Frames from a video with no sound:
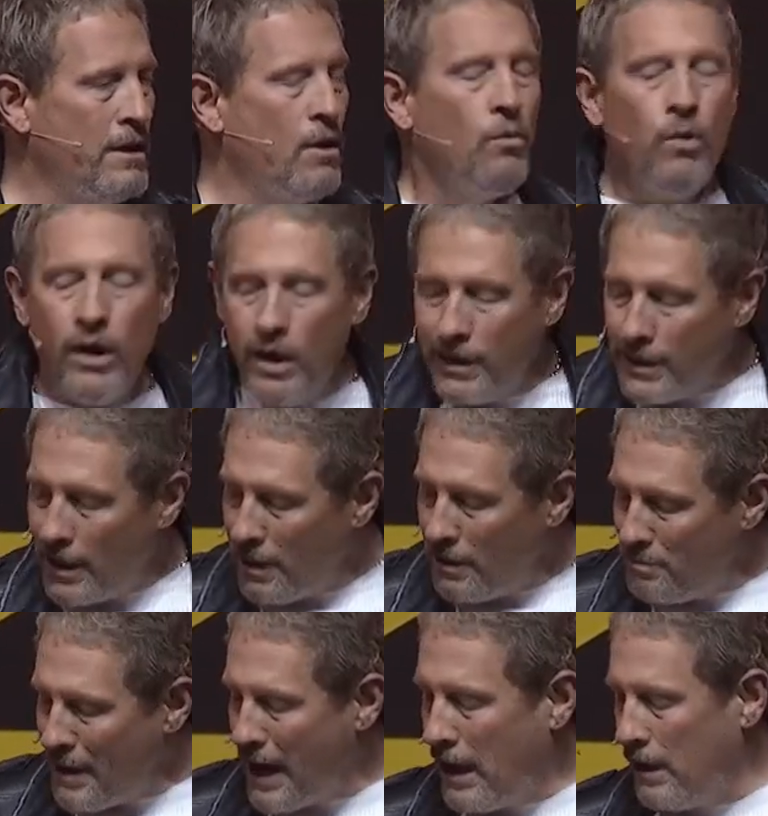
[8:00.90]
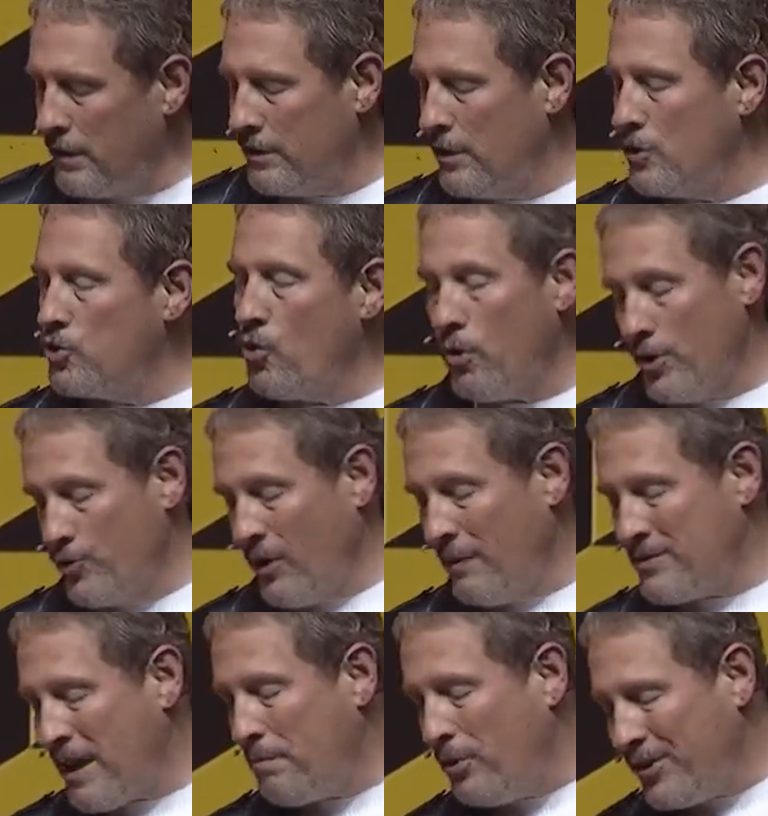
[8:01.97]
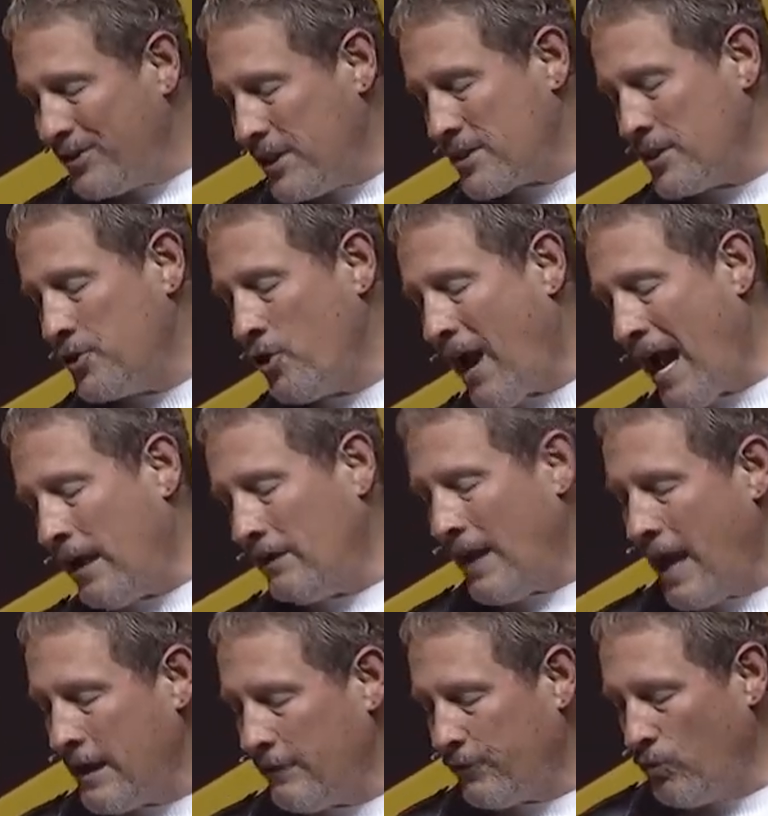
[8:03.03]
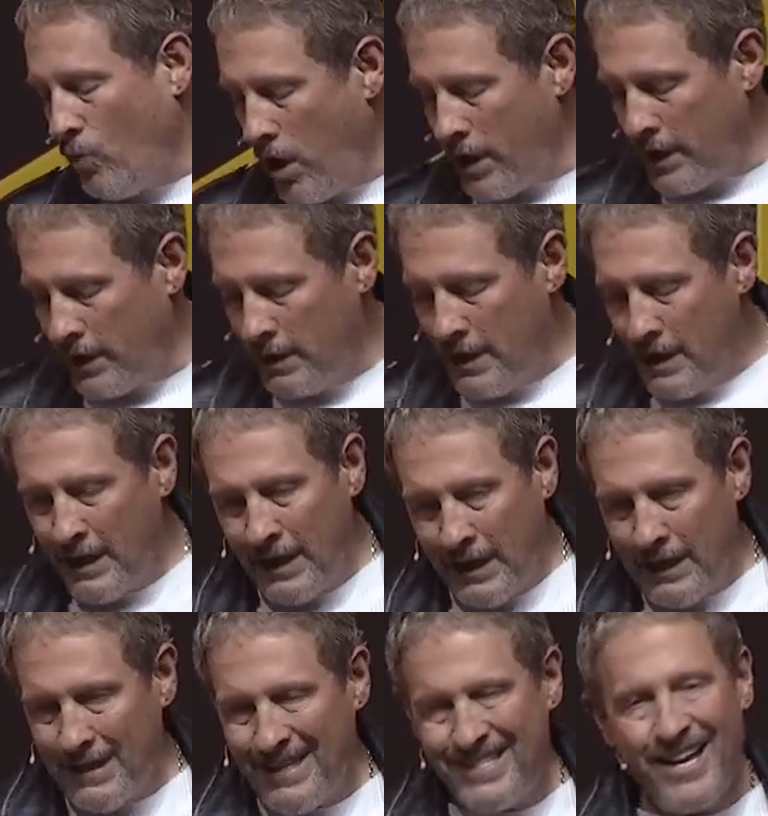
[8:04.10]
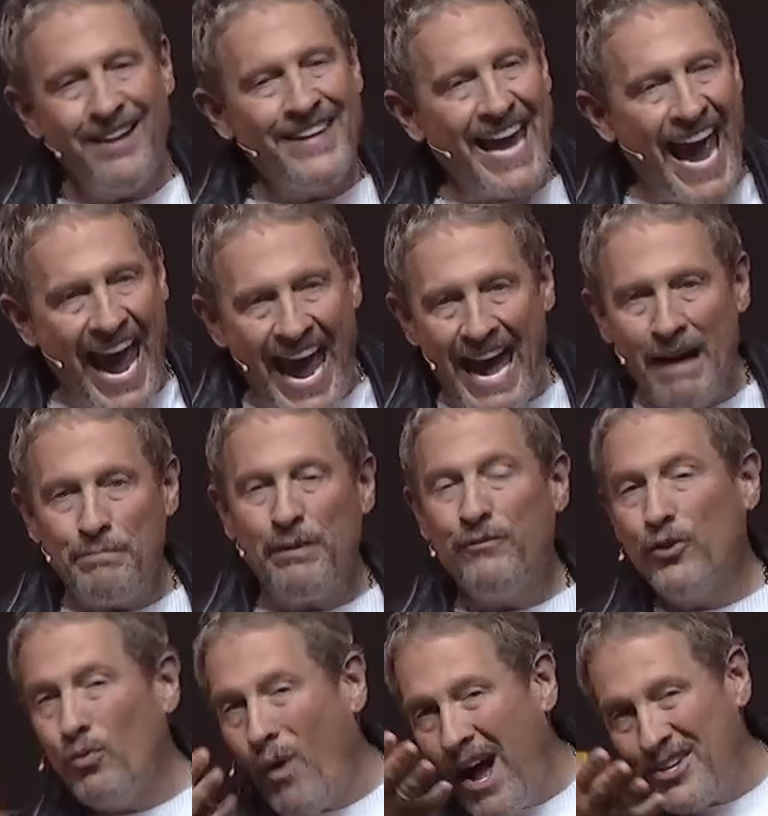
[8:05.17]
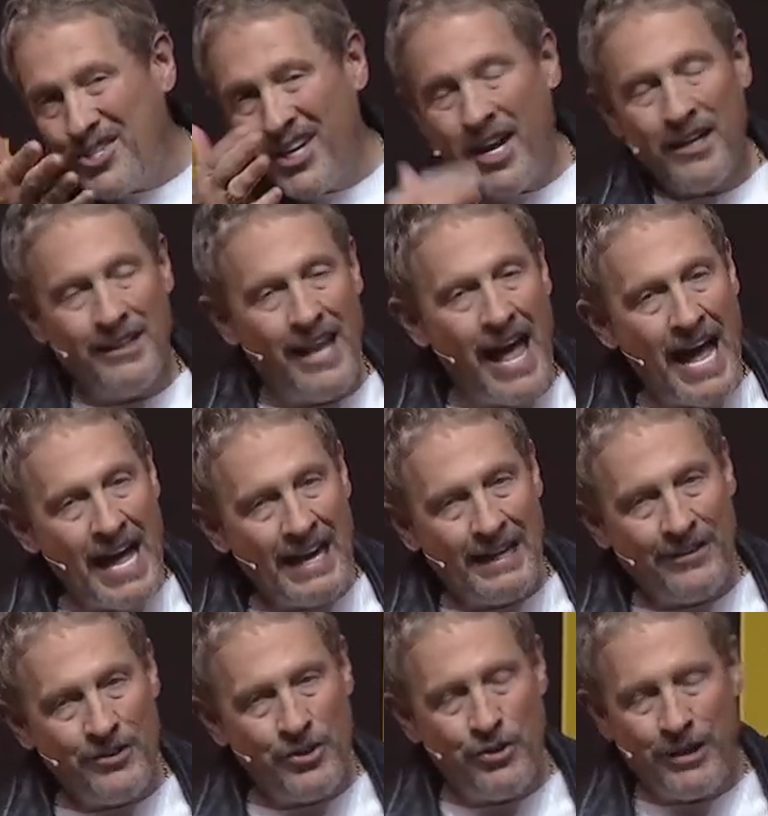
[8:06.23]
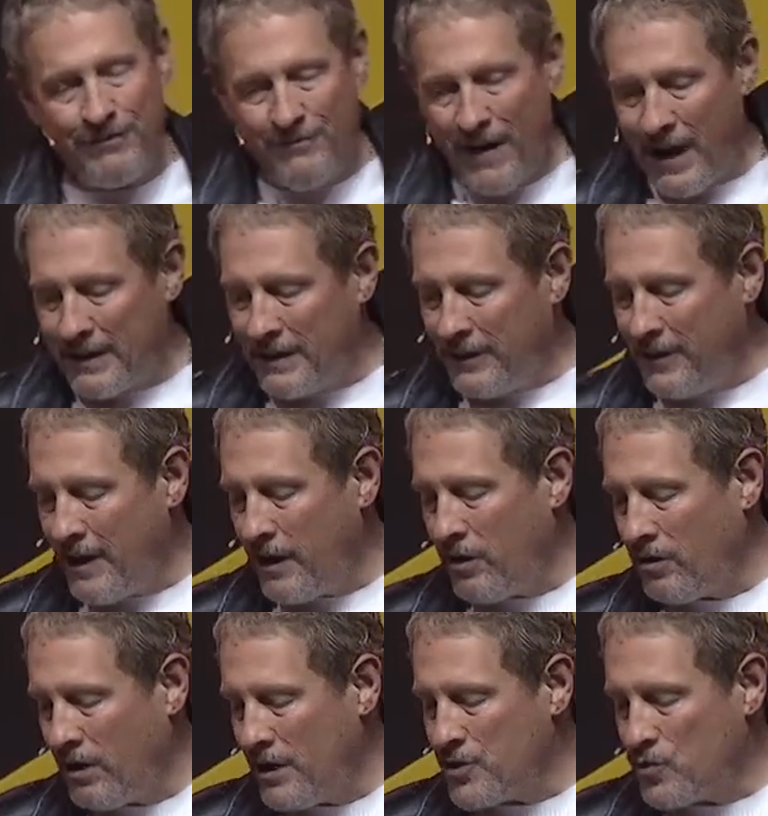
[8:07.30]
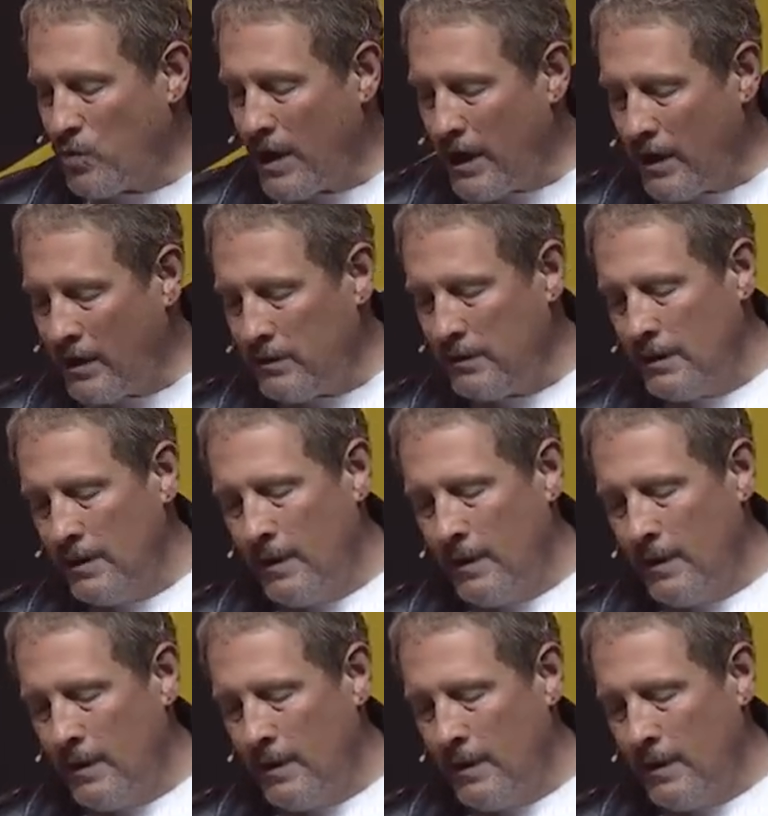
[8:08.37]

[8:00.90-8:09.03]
What about your dreams? I put this in your outline if you want to. It's on the app. If you're watching online, you can find it there as well.